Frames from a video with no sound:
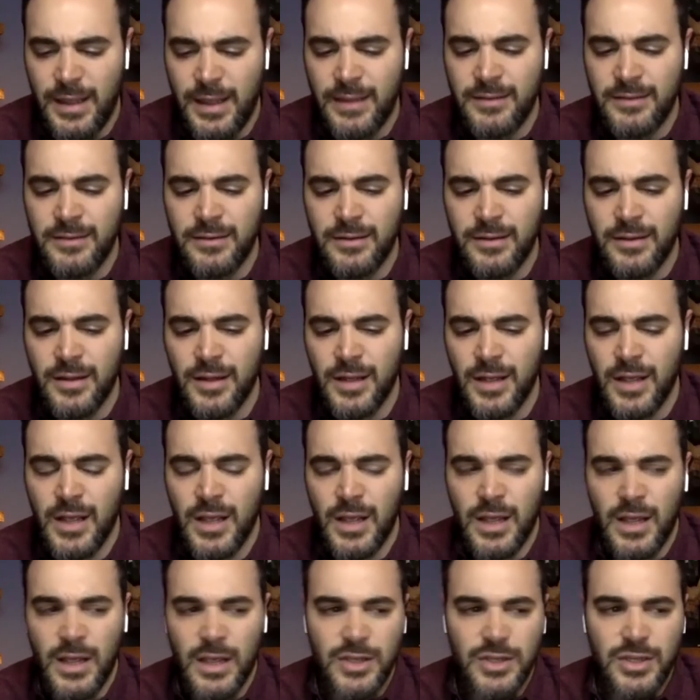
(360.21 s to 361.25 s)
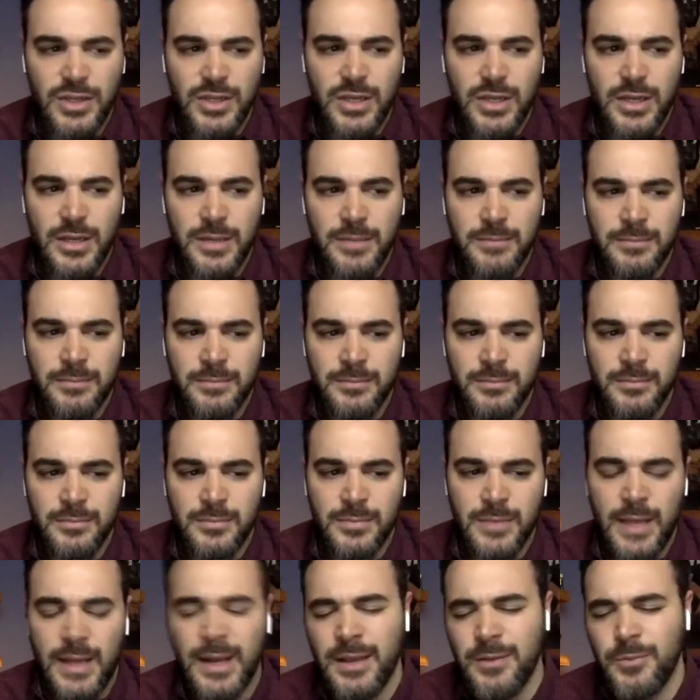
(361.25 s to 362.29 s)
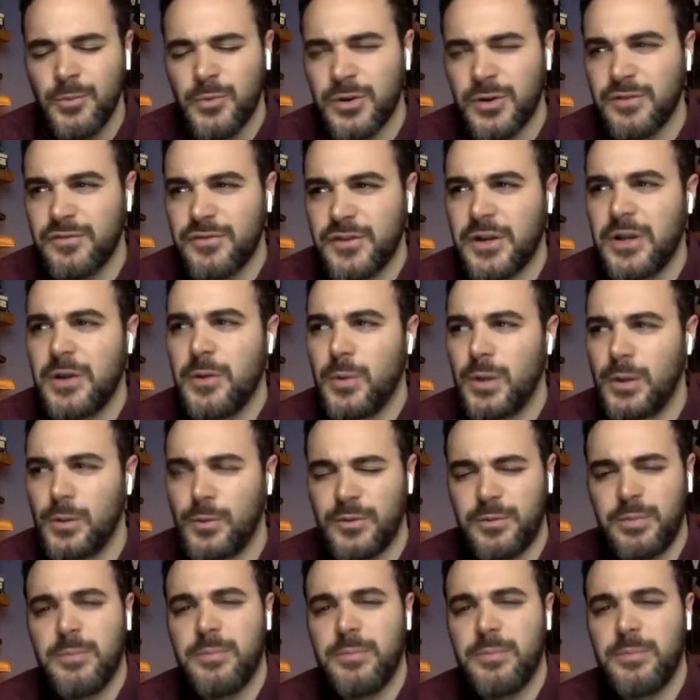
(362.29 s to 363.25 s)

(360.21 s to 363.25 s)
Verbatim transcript: and uh, um, and I work very well with